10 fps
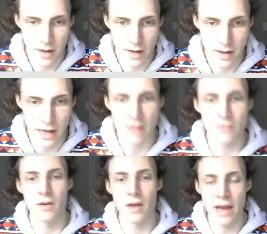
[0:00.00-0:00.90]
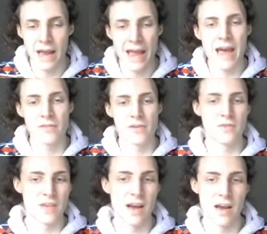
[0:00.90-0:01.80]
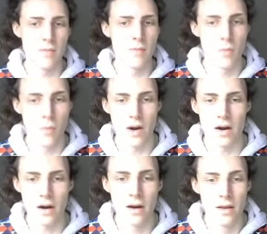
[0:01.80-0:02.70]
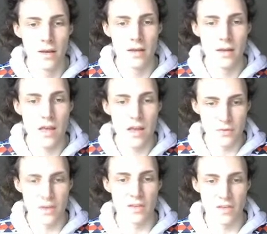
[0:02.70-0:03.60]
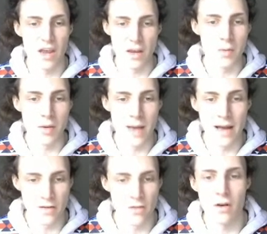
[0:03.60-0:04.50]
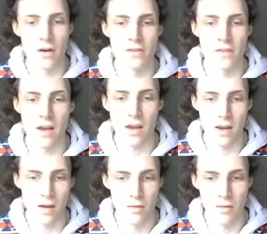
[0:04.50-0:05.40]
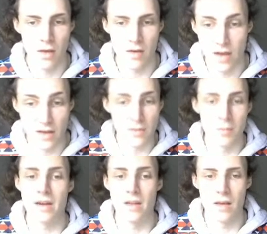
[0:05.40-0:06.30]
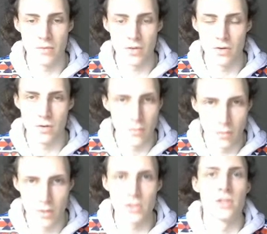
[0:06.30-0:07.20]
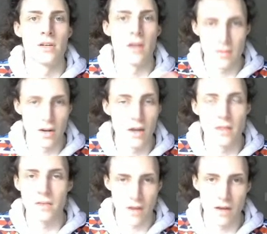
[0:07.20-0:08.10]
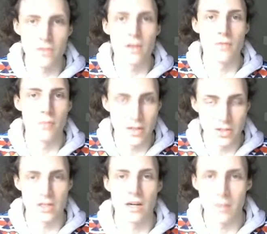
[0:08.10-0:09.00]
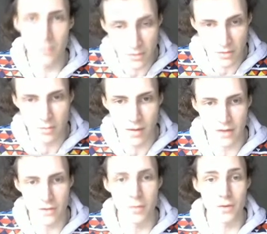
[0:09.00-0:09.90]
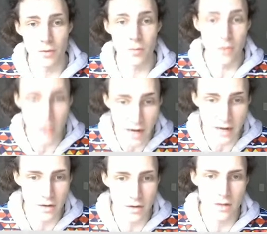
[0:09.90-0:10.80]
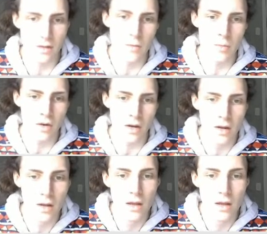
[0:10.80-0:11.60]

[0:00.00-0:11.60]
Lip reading: I have enough time where if things take me about as long as I have estimated them to, which I've done this kind of stuff a bunch of times, my estimates are pretty accurate at this point.